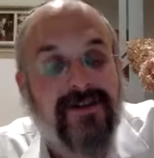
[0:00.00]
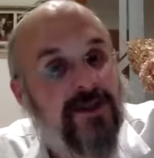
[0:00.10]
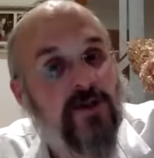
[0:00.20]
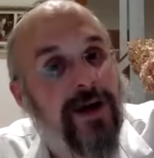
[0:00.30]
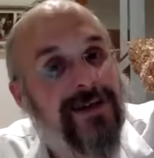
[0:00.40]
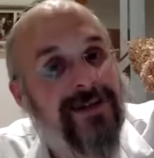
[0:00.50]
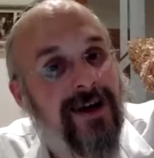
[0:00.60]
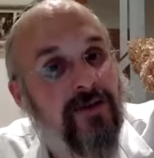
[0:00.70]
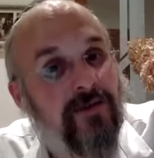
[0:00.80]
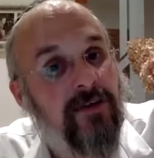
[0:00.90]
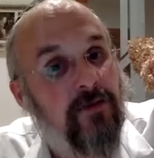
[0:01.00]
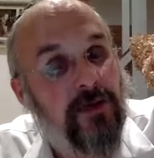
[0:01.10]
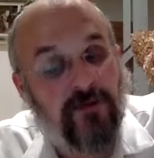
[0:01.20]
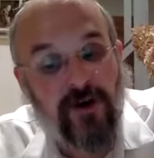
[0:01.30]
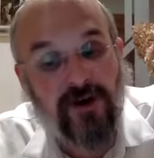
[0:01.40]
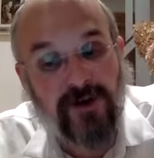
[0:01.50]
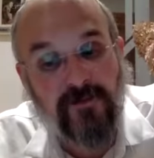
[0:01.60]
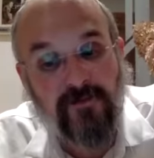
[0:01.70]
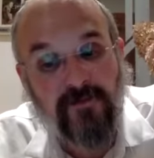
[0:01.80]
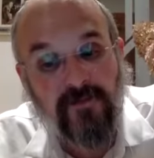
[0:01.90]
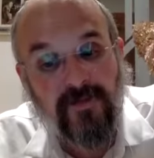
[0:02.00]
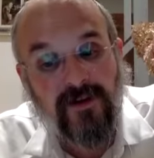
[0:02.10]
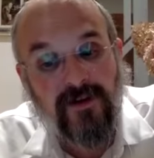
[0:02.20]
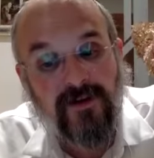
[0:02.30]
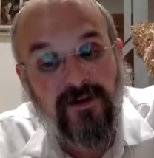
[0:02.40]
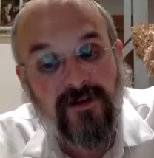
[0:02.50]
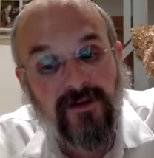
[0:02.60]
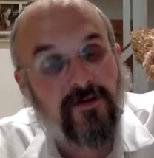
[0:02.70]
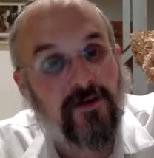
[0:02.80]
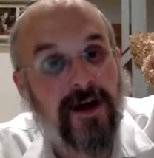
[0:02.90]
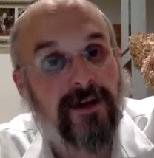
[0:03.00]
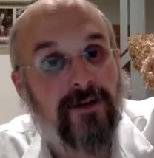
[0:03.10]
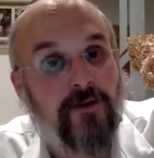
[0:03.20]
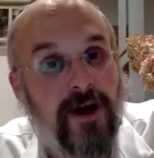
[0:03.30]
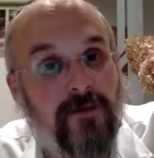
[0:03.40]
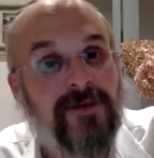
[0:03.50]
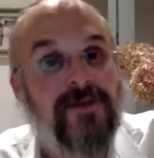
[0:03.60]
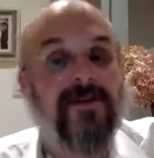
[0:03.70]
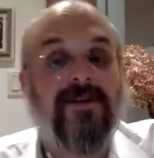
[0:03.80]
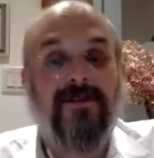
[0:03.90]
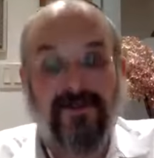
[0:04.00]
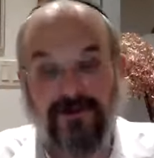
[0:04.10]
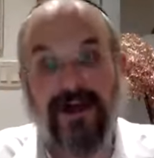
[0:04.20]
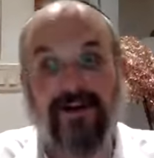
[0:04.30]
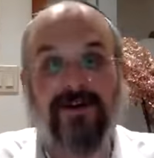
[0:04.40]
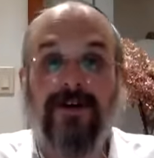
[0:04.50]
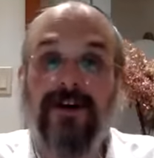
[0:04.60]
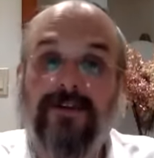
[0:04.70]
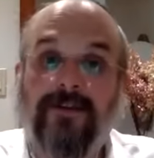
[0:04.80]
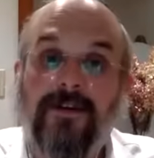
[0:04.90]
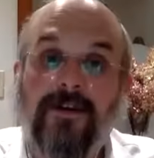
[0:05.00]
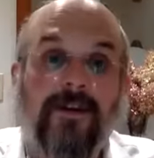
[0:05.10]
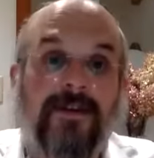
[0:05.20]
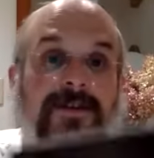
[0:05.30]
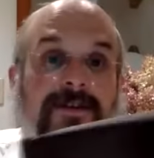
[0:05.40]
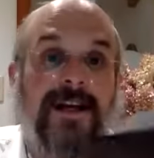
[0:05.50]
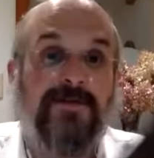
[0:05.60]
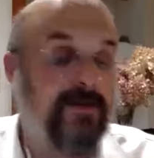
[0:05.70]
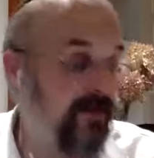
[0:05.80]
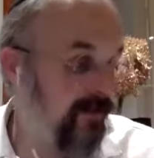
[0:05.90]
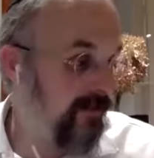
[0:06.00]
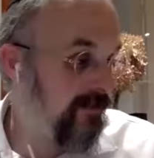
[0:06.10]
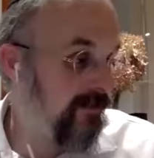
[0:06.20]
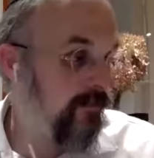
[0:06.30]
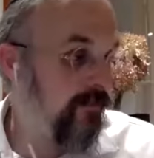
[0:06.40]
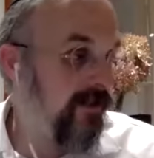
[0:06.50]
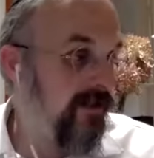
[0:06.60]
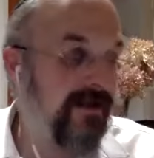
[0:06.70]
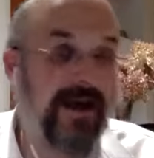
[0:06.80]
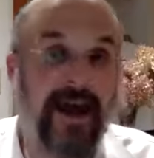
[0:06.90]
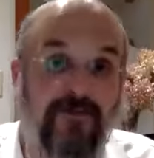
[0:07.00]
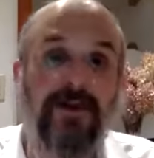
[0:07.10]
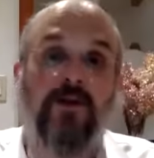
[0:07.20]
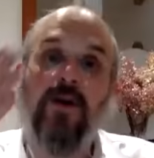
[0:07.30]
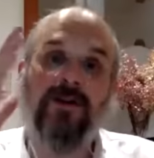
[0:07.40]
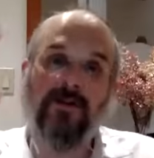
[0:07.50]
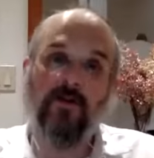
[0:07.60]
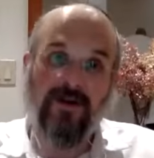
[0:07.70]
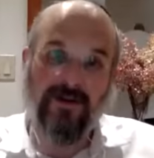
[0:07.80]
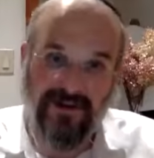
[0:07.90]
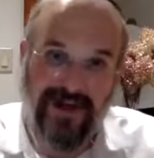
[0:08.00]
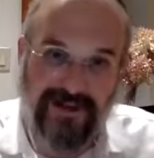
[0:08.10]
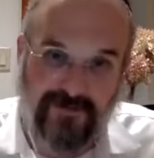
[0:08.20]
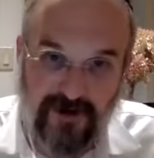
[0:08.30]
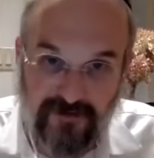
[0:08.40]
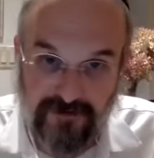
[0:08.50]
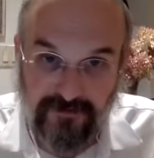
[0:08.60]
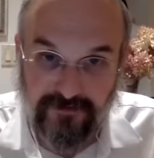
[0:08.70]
is why it's enough to have three tefachim for the height of four amas. So Taka, you're right. This is the Rashba's opinion that everybody wants their walls to last forever.